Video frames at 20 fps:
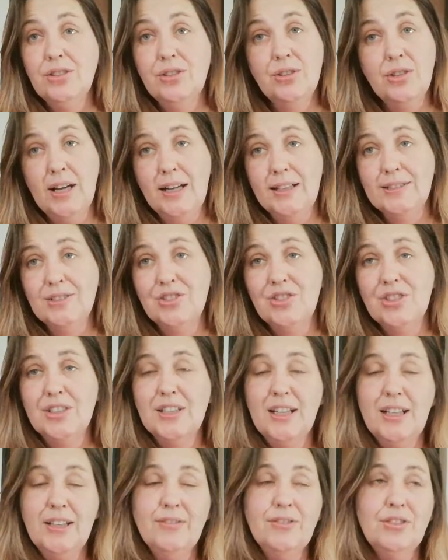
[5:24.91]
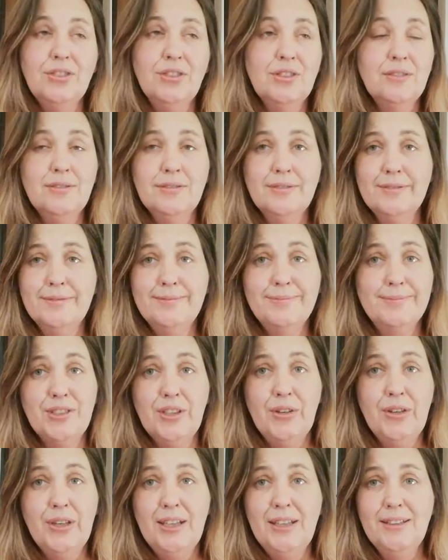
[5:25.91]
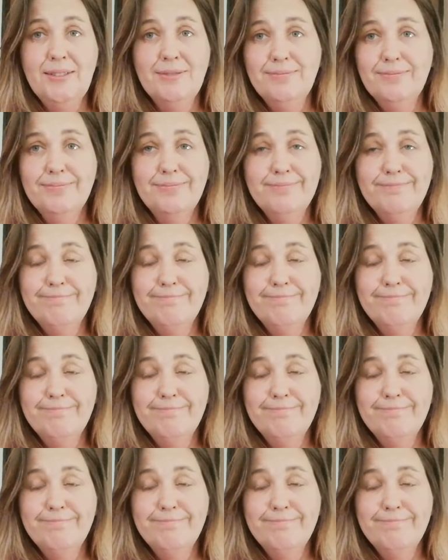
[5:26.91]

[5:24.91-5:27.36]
so you guys are just gonna have to, sorry,